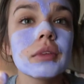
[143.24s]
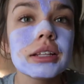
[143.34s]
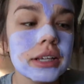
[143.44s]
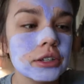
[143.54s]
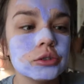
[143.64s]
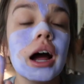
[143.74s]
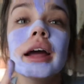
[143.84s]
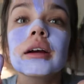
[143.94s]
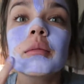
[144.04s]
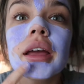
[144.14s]
It's like
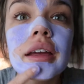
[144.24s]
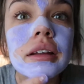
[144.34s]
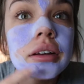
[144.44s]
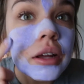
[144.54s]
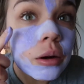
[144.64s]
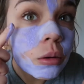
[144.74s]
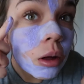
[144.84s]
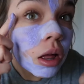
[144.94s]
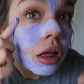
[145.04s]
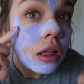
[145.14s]
drying on my hand too.
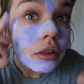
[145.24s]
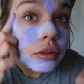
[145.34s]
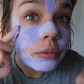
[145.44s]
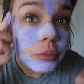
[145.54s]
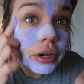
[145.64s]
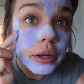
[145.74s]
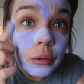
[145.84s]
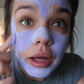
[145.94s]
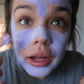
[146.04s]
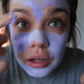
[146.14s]
This is pretty
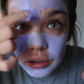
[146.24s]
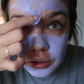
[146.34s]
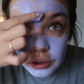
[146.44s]
quick.